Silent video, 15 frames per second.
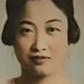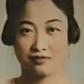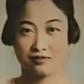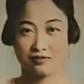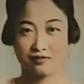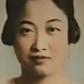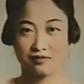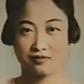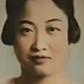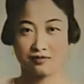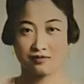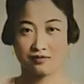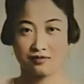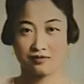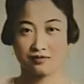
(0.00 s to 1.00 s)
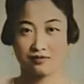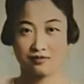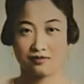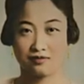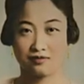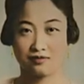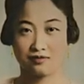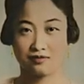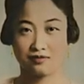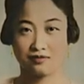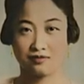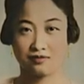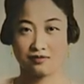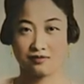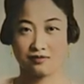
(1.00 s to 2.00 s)

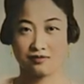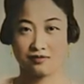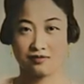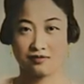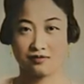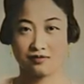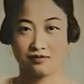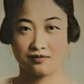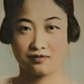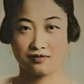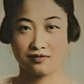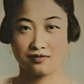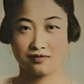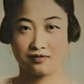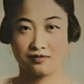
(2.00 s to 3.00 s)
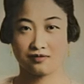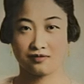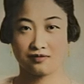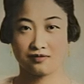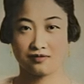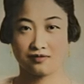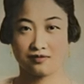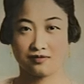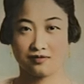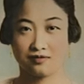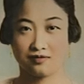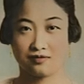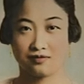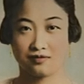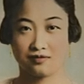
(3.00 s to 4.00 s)

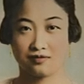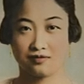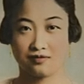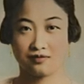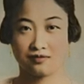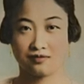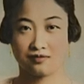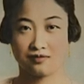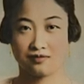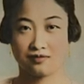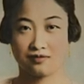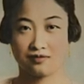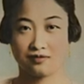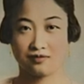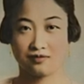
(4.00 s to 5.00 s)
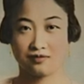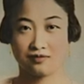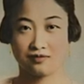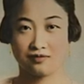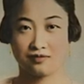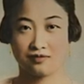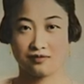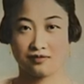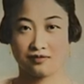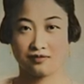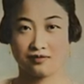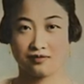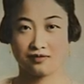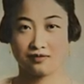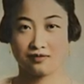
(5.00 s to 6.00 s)

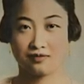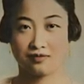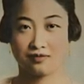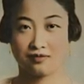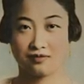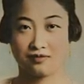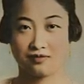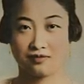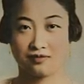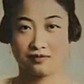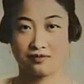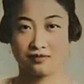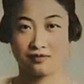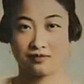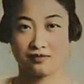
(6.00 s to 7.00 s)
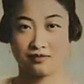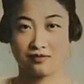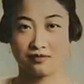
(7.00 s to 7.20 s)
(not speaking)